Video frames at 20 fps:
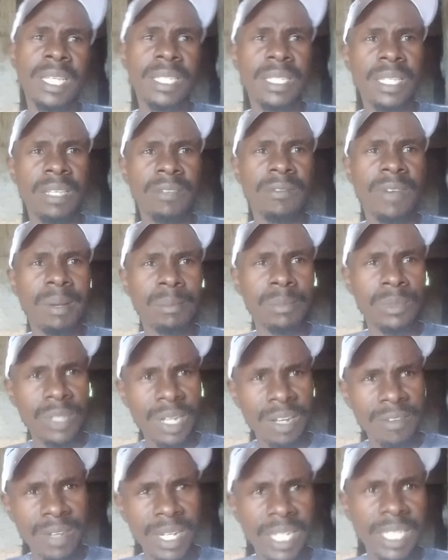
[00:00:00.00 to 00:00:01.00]
Let's say if I'm
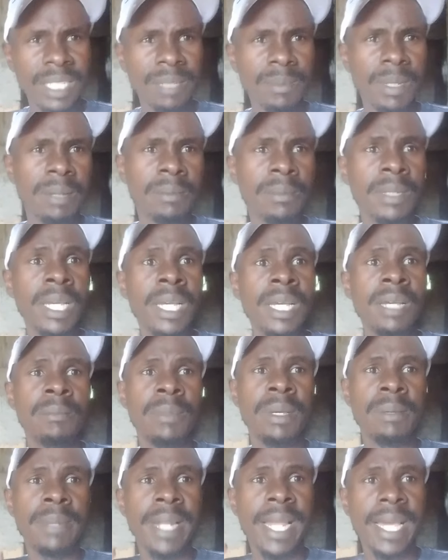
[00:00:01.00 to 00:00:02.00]
traveling,
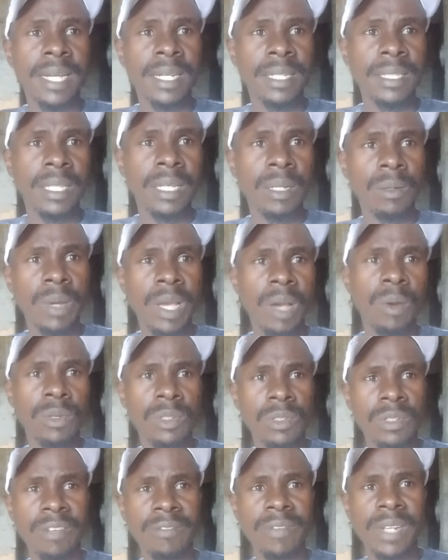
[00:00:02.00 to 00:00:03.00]
maybe like the way I
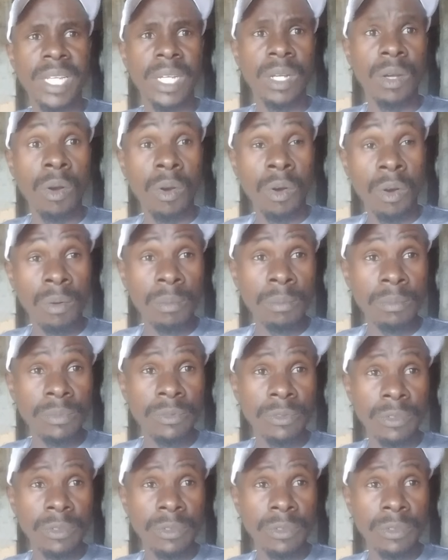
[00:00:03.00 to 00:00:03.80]
was traveling home